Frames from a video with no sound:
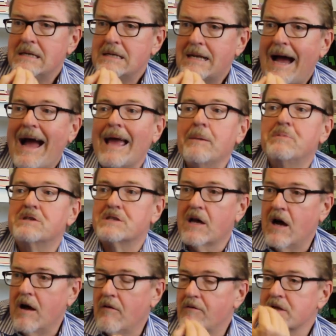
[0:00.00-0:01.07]
types
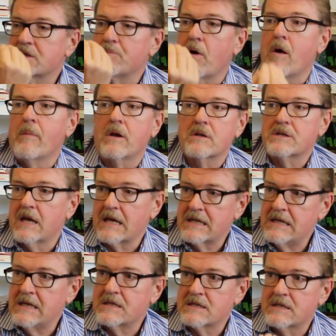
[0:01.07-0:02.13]
of experimental
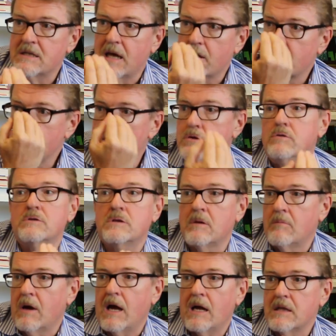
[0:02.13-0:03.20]
techniques that are used
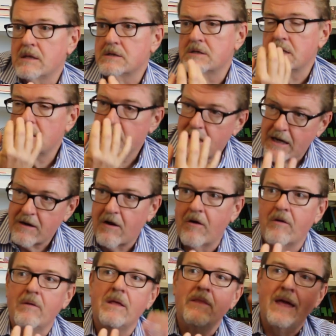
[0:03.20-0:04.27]
in biology that
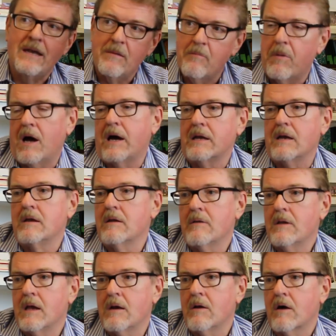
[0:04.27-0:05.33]
are then embodied
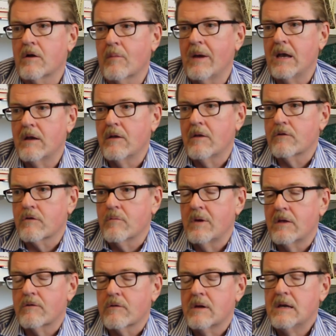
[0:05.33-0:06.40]
in automated
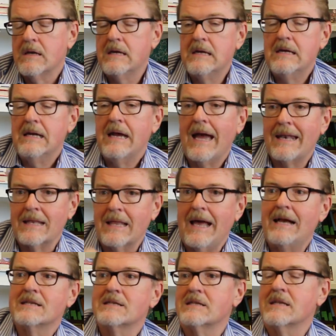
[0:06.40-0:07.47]
instruments. And
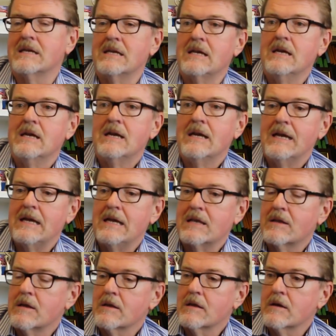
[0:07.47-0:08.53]
lastly,
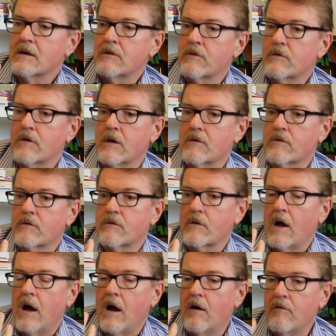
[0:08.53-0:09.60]
it consists
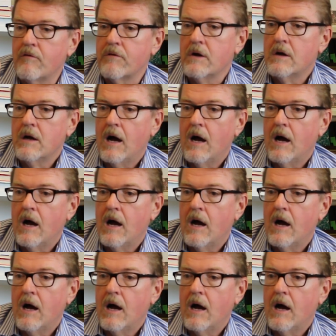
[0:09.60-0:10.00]
of